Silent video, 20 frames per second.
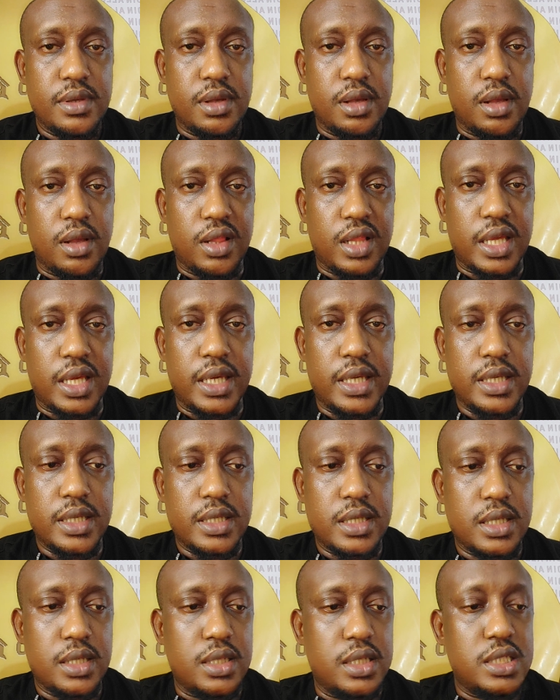okay,
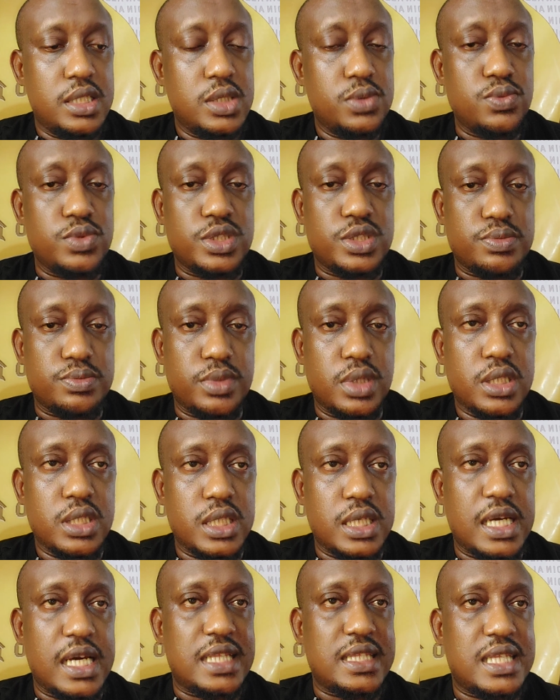leading with
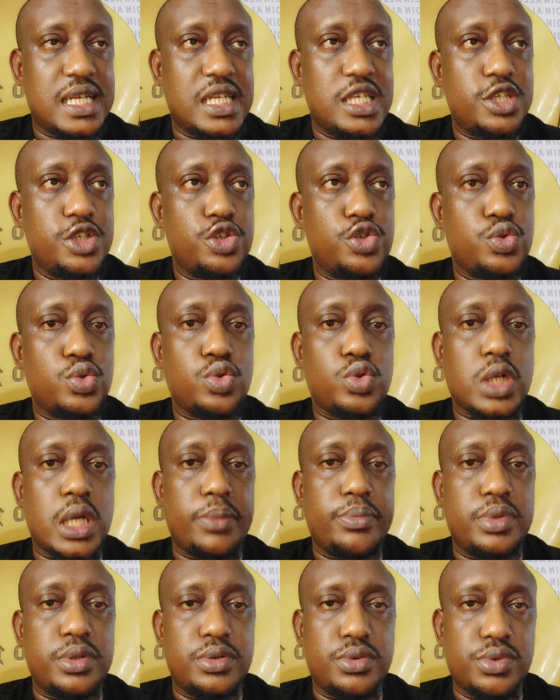money and telling you
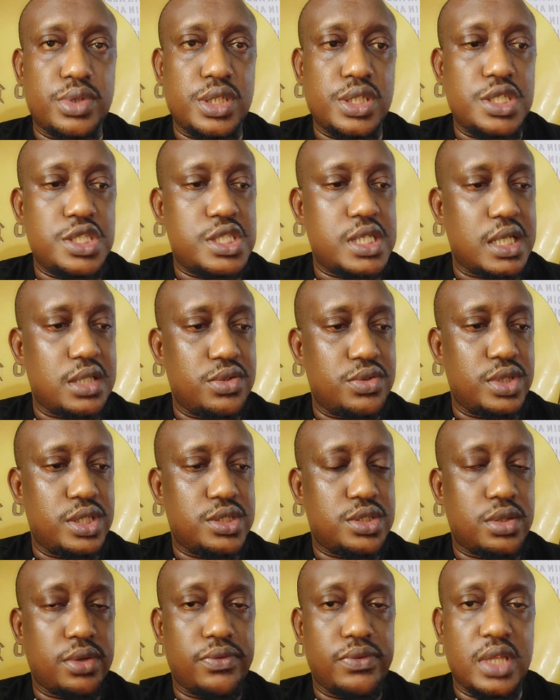can be rich and the
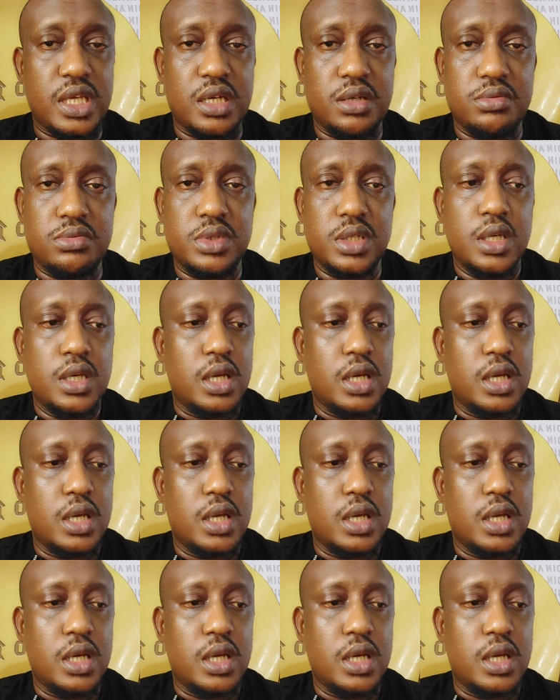rest of them,